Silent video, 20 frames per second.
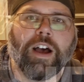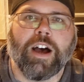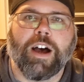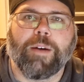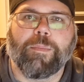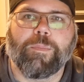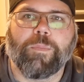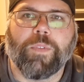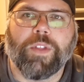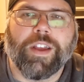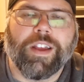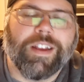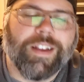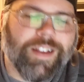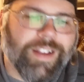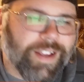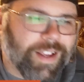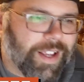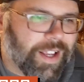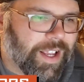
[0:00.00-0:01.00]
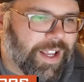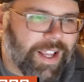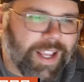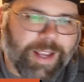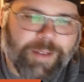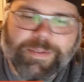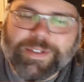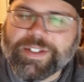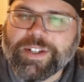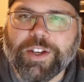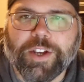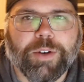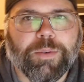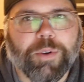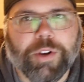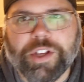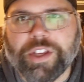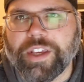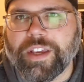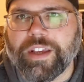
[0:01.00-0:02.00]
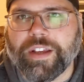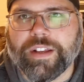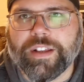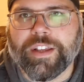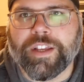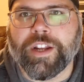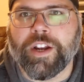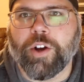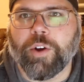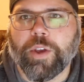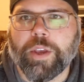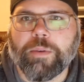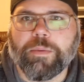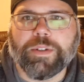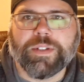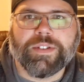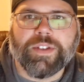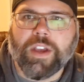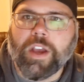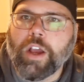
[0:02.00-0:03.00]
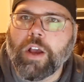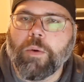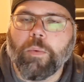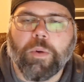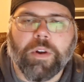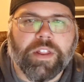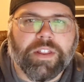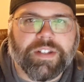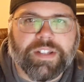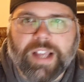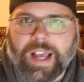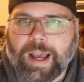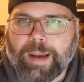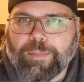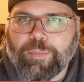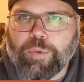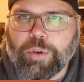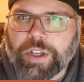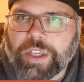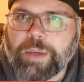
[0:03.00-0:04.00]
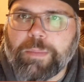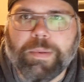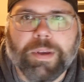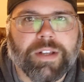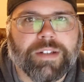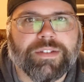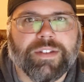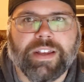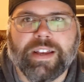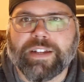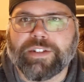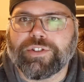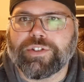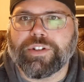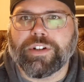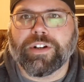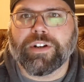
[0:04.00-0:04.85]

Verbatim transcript: Um, he was a good rookie. You know, he was one of the top rookie picks last